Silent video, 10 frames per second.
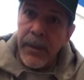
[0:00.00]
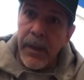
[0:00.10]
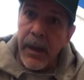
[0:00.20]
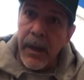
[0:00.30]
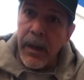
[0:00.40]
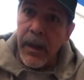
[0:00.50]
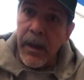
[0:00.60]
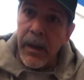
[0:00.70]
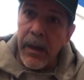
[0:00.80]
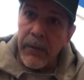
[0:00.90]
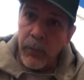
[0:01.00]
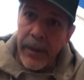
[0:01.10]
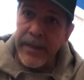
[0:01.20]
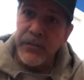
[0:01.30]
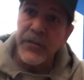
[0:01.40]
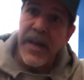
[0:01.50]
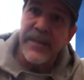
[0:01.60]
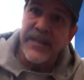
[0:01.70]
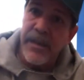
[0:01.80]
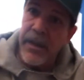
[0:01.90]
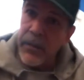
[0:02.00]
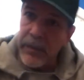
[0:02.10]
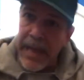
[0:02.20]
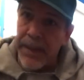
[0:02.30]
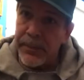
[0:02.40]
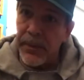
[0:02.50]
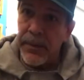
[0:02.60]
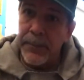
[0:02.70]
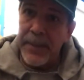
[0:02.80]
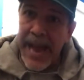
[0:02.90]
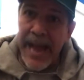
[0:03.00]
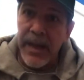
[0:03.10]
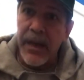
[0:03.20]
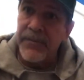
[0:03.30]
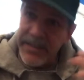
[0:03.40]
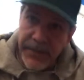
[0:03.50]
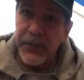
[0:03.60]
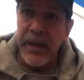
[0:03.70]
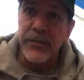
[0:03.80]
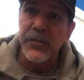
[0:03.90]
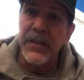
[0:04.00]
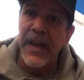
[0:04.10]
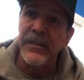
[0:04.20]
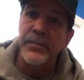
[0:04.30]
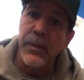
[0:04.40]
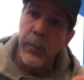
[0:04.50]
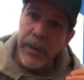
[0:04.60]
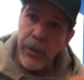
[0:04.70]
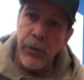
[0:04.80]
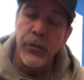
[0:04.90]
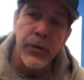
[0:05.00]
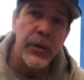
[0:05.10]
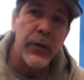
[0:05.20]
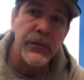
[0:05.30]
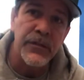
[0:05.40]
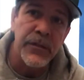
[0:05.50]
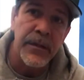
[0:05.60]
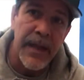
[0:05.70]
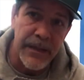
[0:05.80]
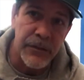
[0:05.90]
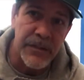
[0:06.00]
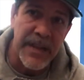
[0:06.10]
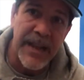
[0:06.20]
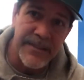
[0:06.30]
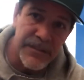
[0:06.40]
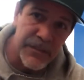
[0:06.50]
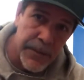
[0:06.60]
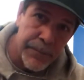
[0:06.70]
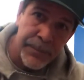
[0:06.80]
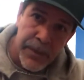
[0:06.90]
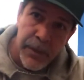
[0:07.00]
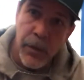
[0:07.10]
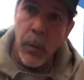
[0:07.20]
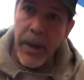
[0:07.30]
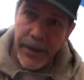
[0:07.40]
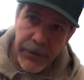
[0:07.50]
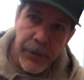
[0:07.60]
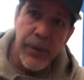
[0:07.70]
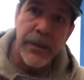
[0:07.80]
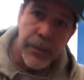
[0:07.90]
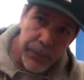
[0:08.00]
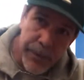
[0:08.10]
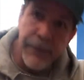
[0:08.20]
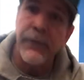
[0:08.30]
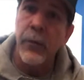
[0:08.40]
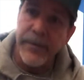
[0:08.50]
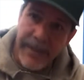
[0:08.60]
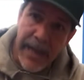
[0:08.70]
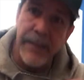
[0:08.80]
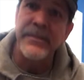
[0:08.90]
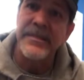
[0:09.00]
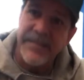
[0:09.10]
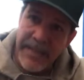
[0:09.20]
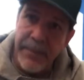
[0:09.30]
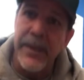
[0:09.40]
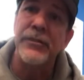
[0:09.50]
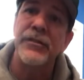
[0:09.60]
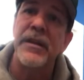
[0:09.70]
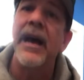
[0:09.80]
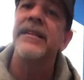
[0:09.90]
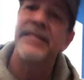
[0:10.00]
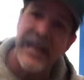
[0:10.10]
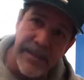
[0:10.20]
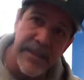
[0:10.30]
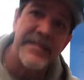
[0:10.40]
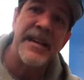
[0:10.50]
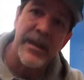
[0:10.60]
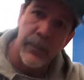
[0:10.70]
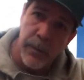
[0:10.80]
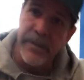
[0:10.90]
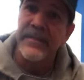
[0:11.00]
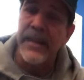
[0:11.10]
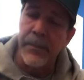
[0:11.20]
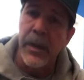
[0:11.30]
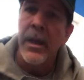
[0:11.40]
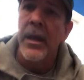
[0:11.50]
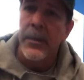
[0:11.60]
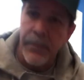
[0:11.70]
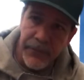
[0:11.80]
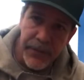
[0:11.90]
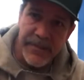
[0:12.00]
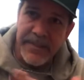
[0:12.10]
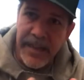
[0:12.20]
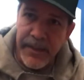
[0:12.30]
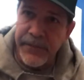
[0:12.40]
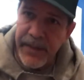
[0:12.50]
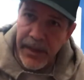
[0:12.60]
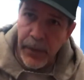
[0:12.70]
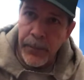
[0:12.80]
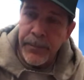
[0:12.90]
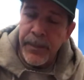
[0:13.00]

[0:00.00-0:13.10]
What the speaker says: of one exercise and another lap back of a different exercise. But when you do those exercises, you'll want to do it 3 or 4 times the same exercise, then the second one, the same one. But for the sake of the video,